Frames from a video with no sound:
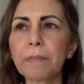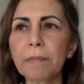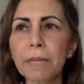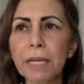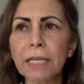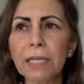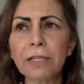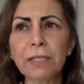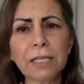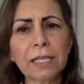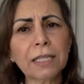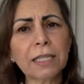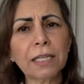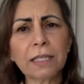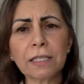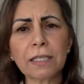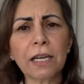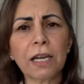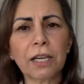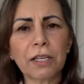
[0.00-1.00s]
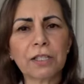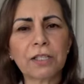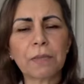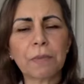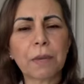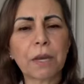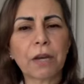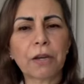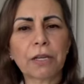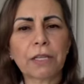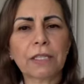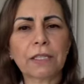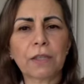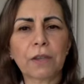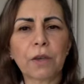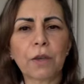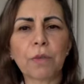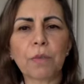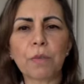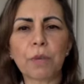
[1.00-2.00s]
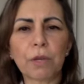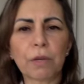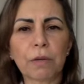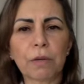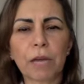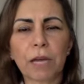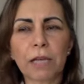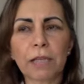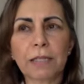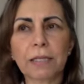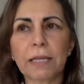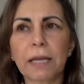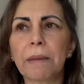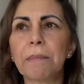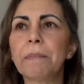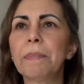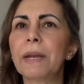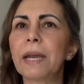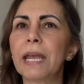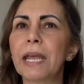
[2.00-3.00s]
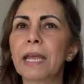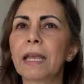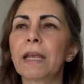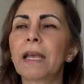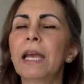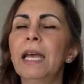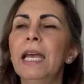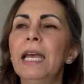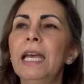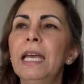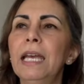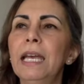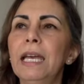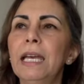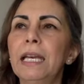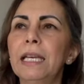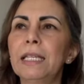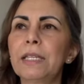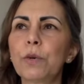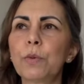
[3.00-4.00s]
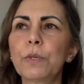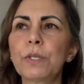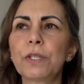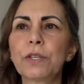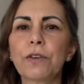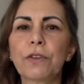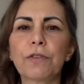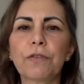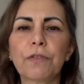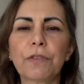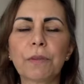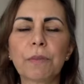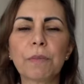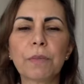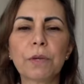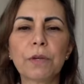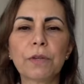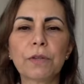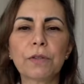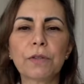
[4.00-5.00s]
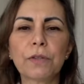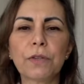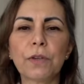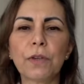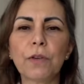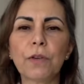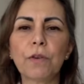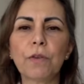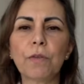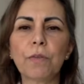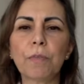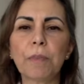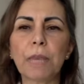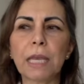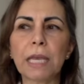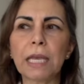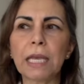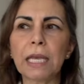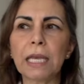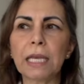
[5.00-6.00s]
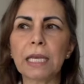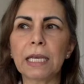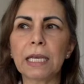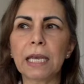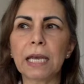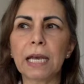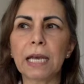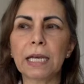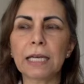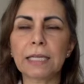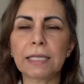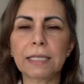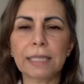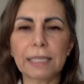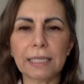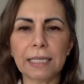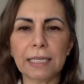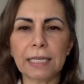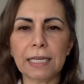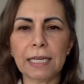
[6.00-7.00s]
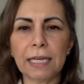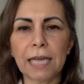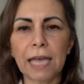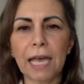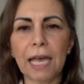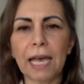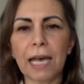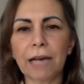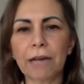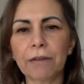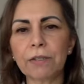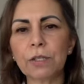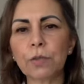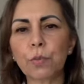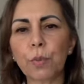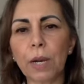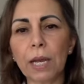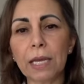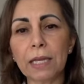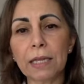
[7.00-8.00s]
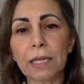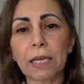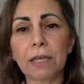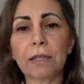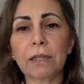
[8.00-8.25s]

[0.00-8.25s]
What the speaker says: because it doesn't like to be on its own, Moon likes company. It's always good for the Moon to be sitting in a house where the